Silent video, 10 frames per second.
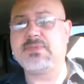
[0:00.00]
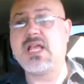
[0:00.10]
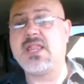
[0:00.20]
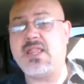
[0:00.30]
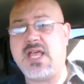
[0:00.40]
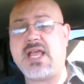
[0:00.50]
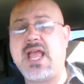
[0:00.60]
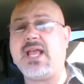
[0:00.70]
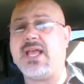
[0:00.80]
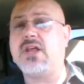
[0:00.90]
They
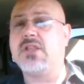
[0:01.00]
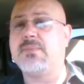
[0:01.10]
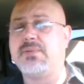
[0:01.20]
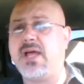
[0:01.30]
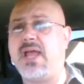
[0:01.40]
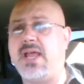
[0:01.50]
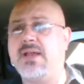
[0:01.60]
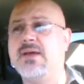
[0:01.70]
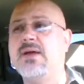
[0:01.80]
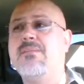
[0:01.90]
can't get on the plane,
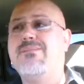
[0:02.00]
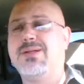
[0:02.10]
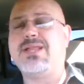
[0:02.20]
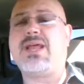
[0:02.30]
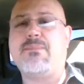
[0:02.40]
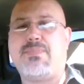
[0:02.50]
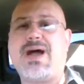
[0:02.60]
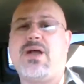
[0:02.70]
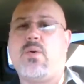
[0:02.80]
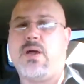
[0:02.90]
but they can buy
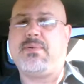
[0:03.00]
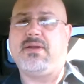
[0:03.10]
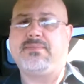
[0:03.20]
a weapon,